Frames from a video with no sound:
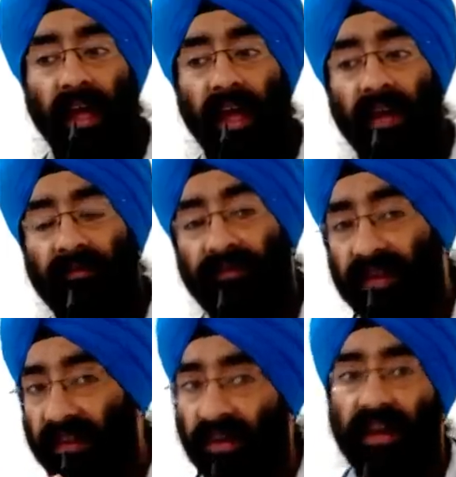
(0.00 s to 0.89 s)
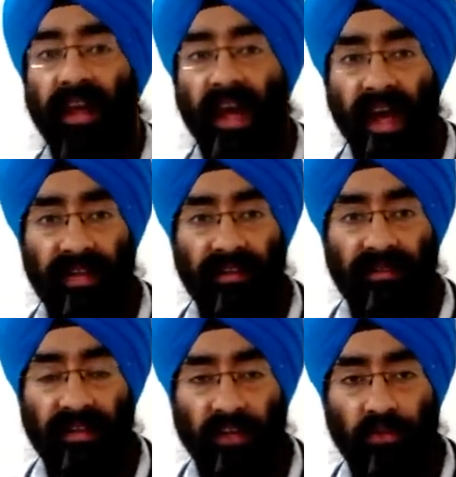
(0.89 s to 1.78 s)
everyone
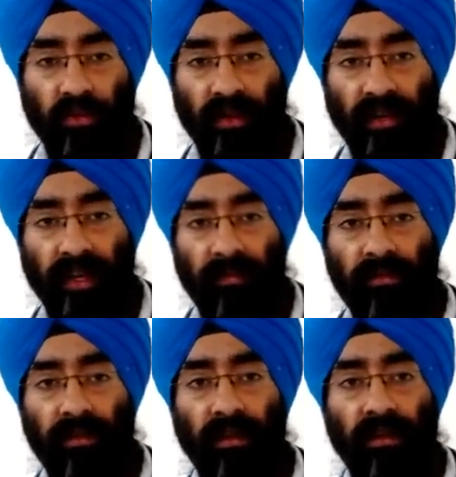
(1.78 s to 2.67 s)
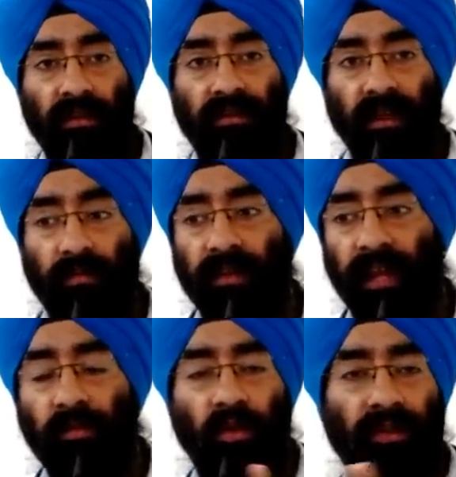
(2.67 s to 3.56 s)
has sexual dreams
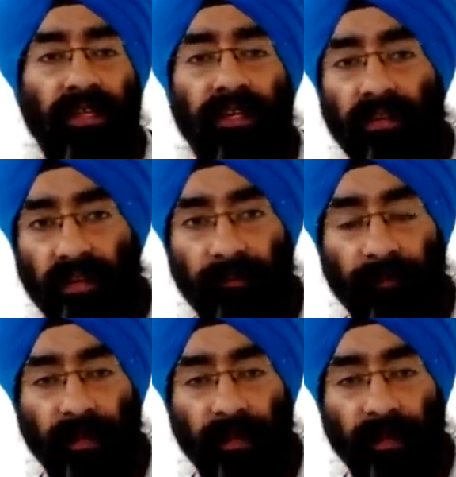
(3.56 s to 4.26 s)
sometime or the other.